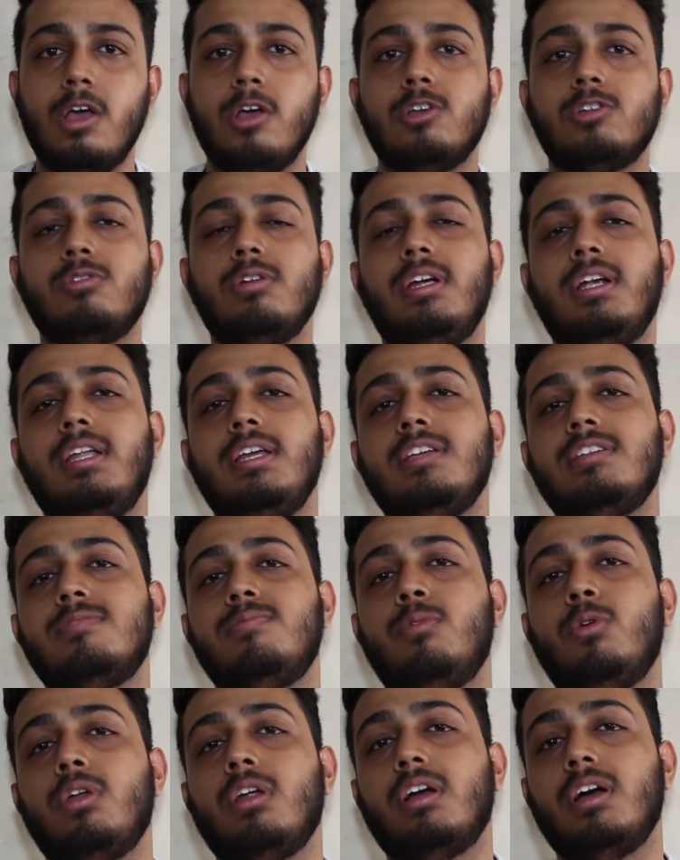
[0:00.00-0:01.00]
So it is
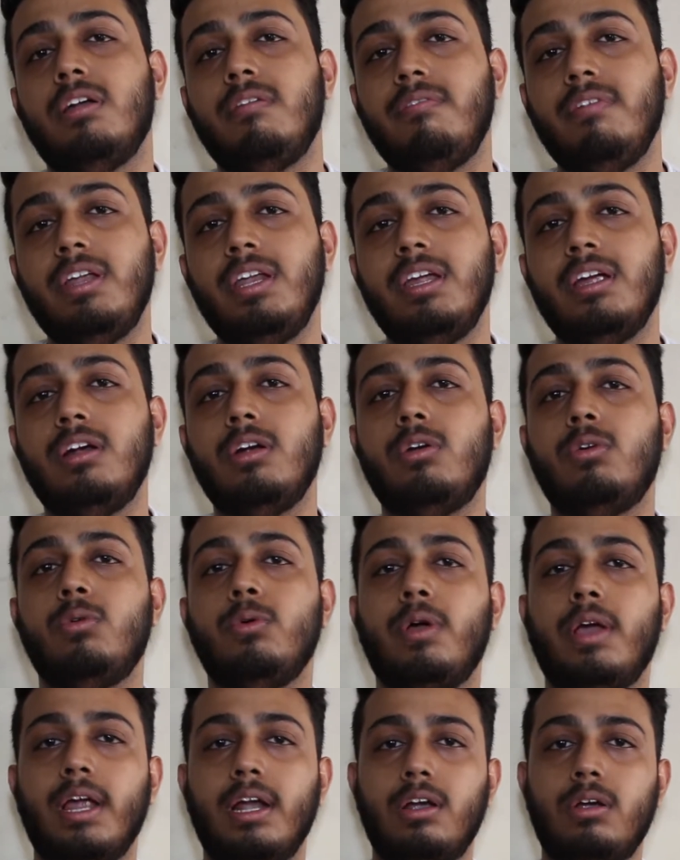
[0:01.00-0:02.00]
more convenient
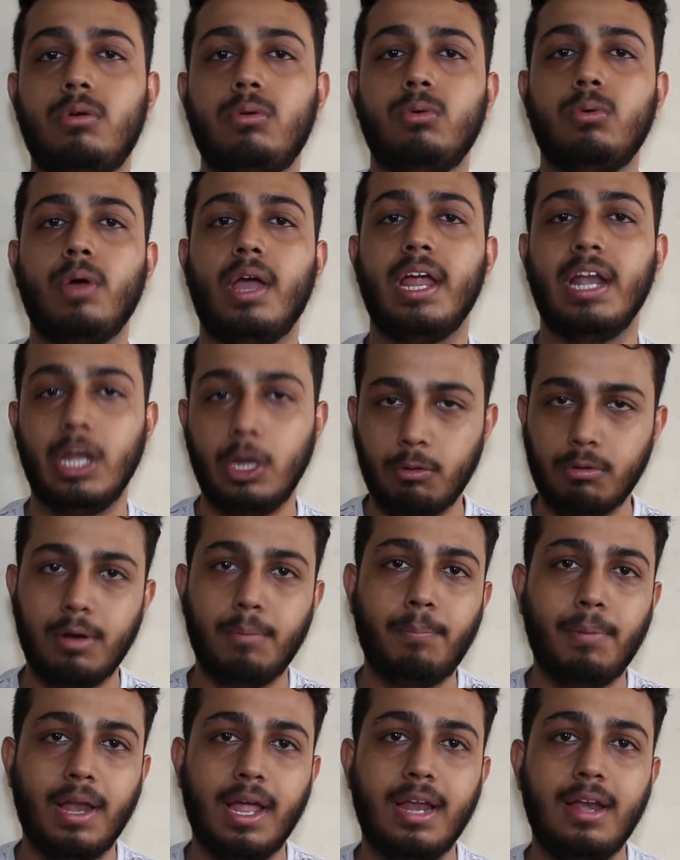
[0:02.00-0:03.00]
to get to annual
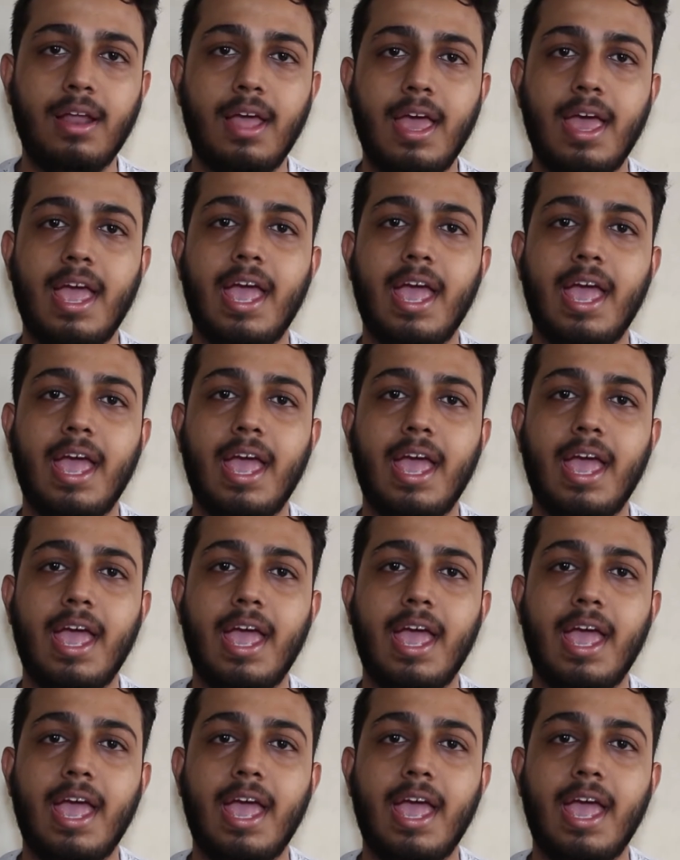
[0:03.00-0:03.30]
plan,